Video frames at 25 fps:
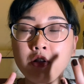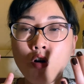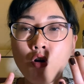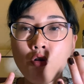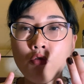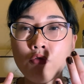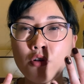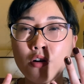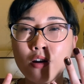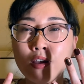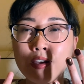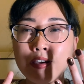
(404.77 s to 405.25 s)

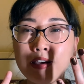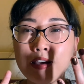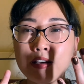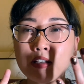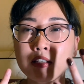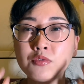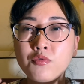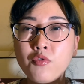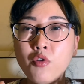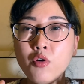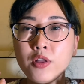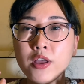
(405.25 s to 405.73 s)
over like
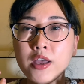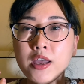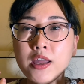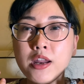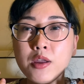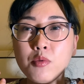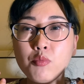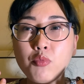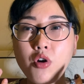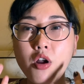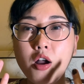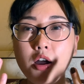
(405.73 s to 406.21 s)

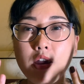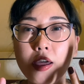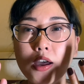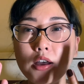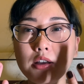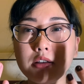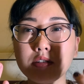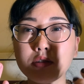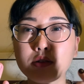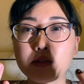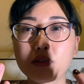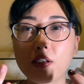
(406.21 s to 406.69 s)
exfoliating
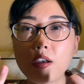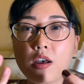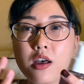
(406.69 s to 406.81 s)
products.